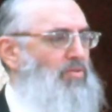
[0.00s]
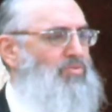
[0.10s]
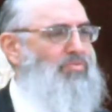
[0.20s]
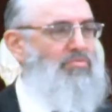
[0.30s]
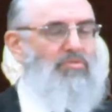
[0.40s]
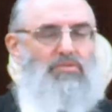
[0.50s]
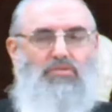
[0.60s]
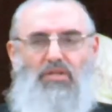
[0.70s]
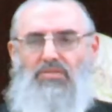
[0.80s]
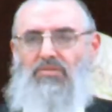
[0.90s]
So he
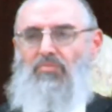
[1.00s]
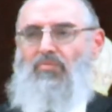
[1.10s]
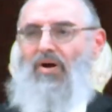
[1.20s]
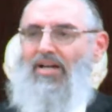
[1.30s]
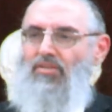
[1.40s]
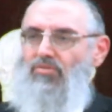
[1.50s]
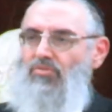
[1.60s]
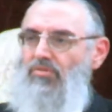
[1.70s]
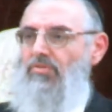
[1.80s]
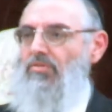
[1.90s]
tells him, why
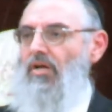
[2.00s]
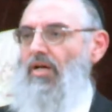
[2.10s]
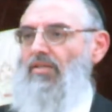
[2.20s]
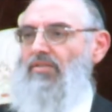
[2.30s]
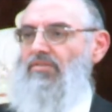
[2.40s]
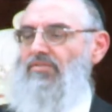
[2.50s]
do you cry?